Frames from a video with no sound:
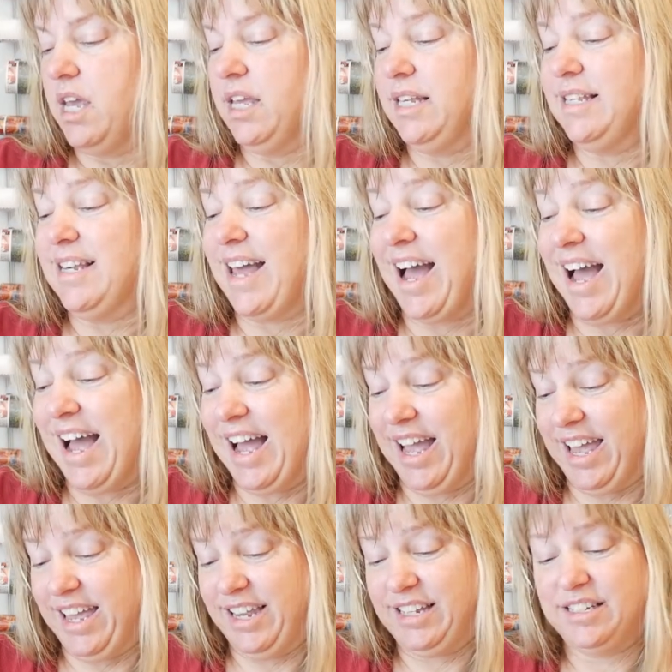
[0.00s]

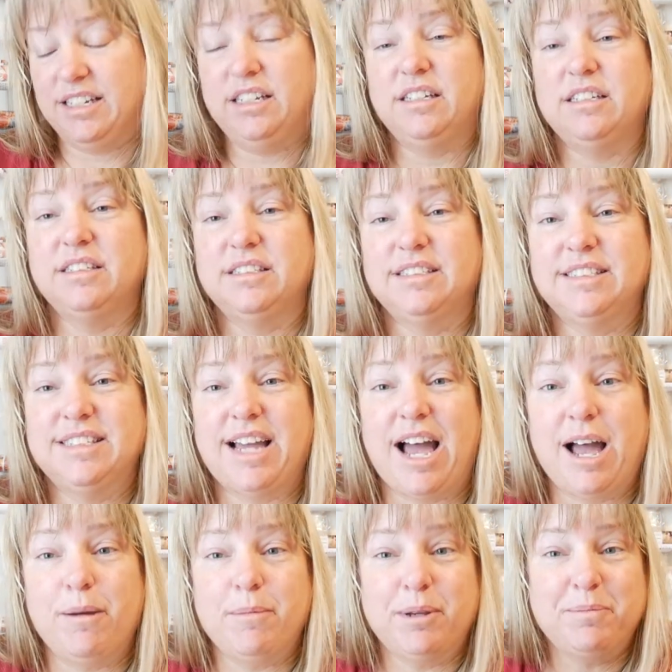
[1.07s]
nine
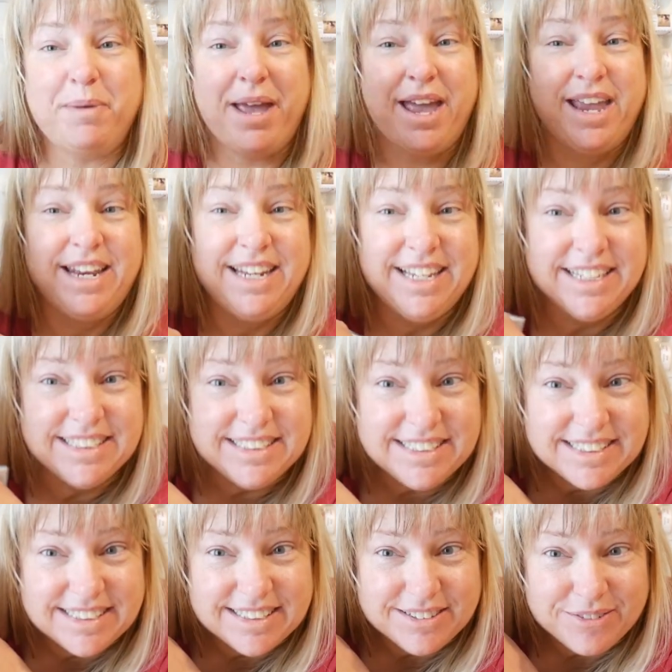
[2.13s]
diamond
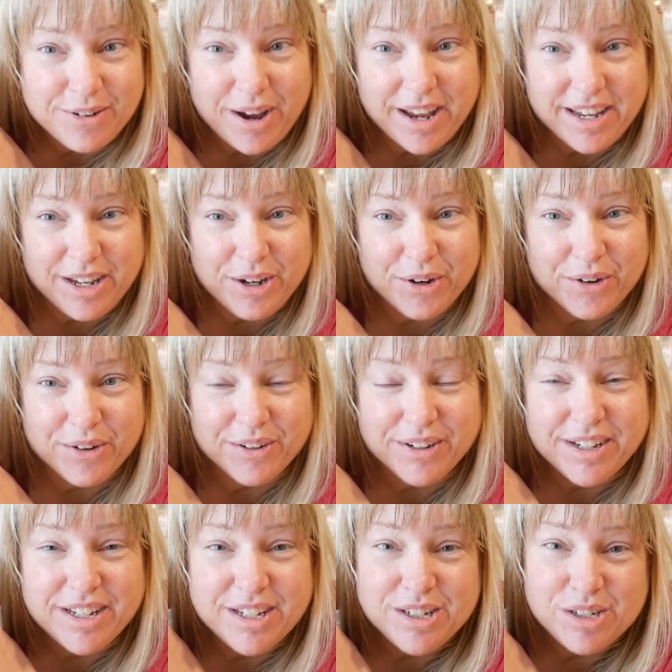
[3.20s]
paintings right here
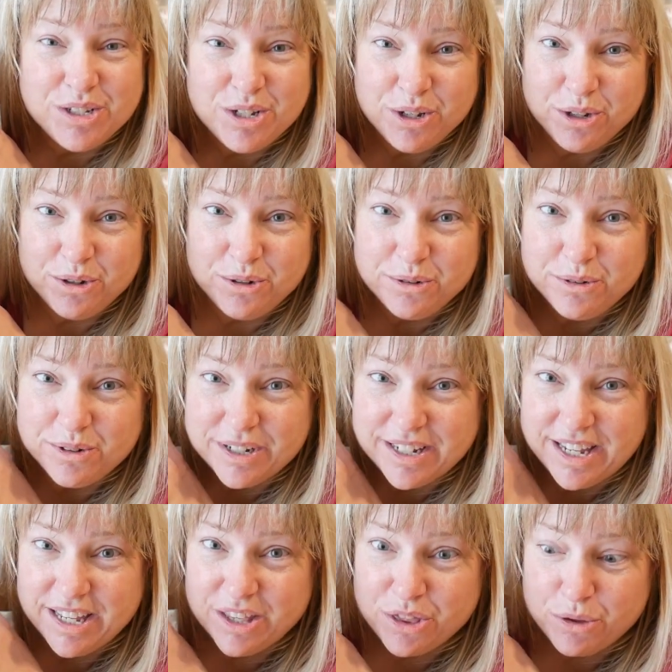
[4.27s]
to
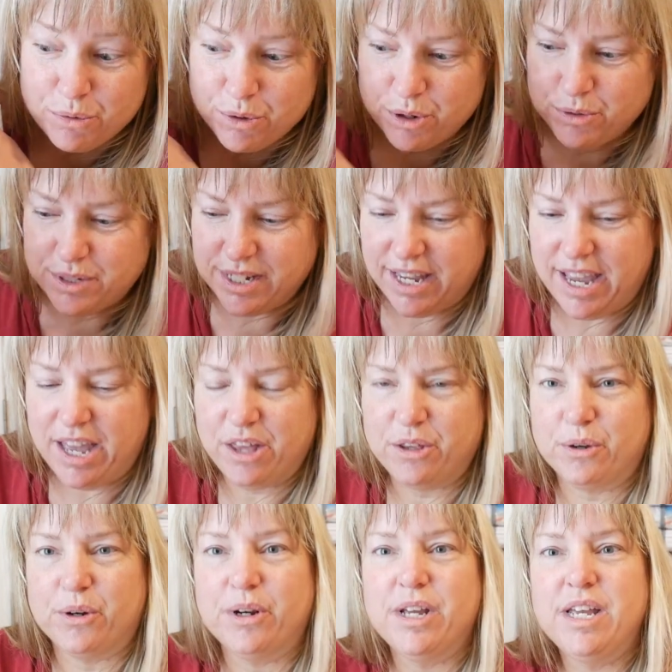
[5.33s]
get through
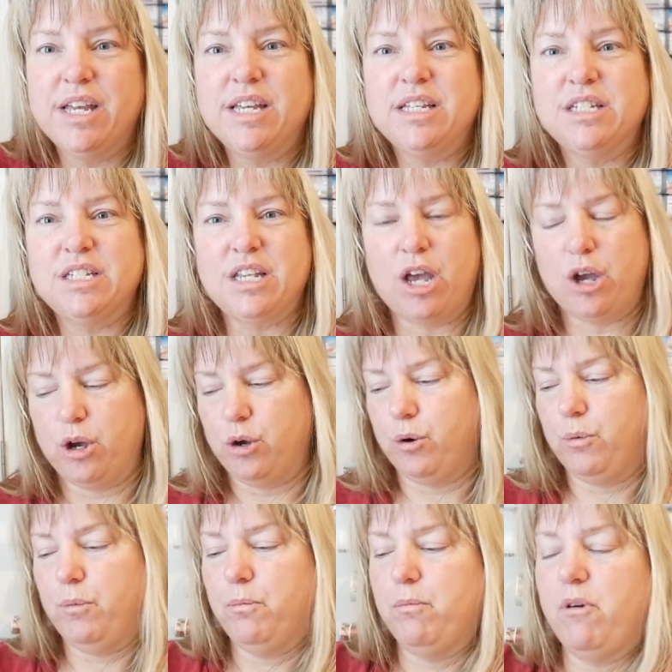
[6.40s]
together. So
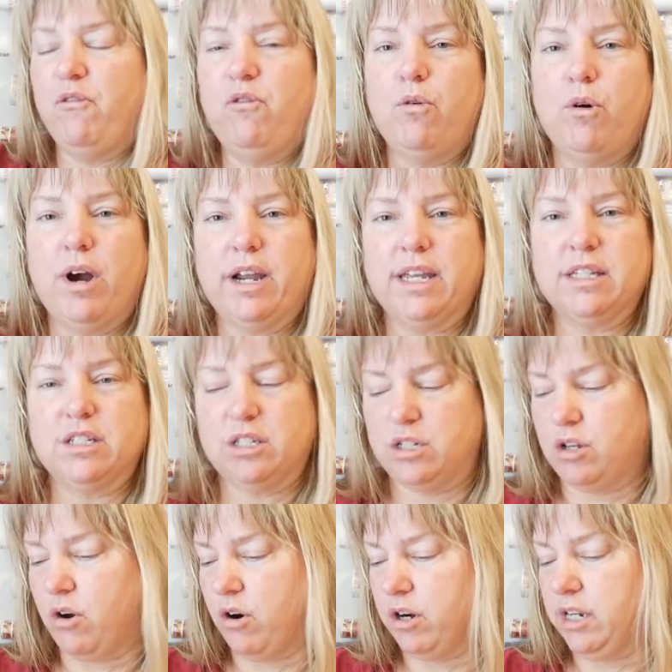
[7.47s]
before I get
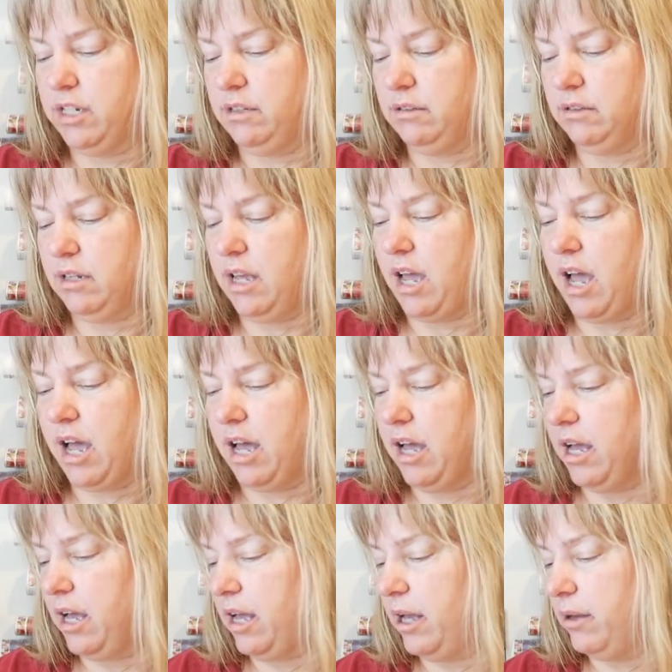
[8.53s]
started,
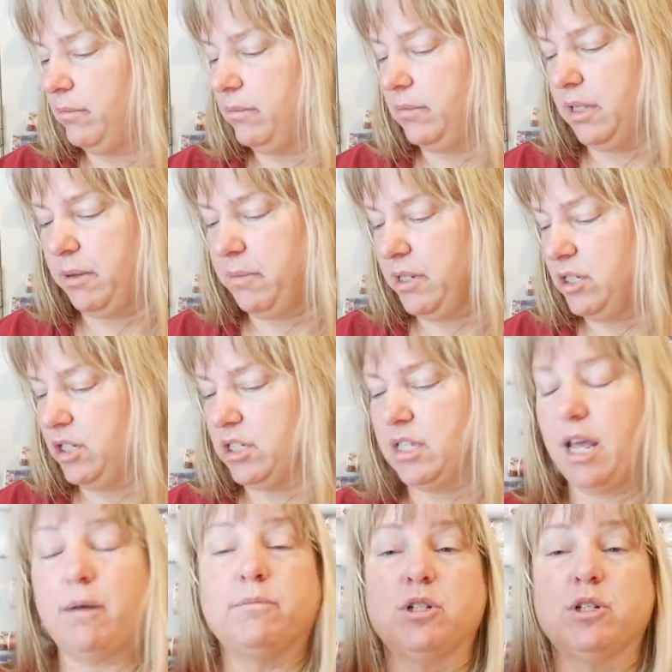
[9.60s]
um, let me just, I'm